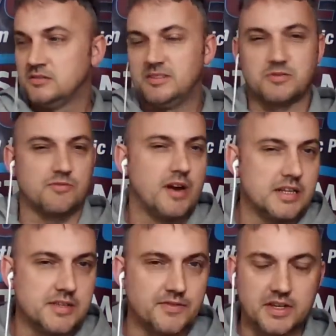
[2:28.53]
It was a
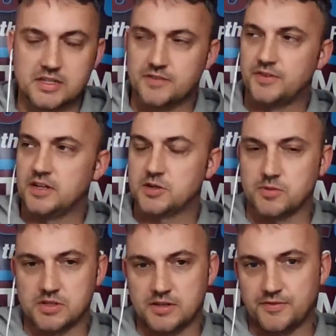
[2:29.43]
relatively easy finish,
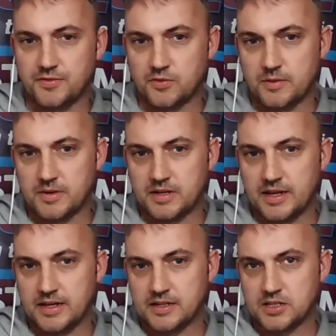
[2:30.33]
wasn't it, for him in the end?